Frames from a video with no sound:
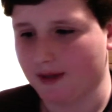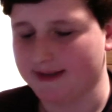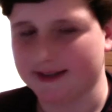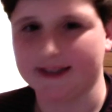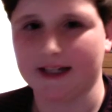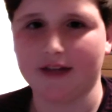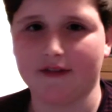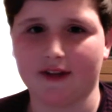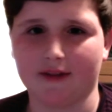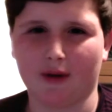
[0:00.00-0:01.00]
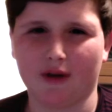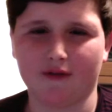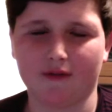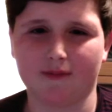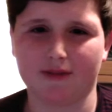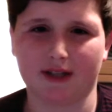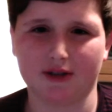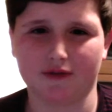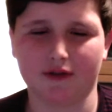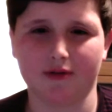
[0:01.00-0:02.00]
deceiving my
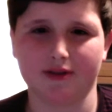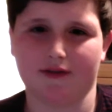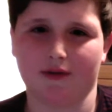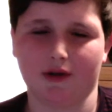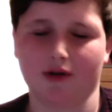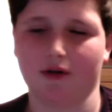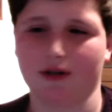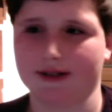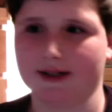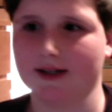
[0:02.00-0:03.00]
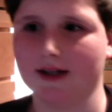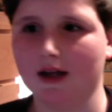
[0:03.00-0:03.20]
potential viewers, if you want to call it that.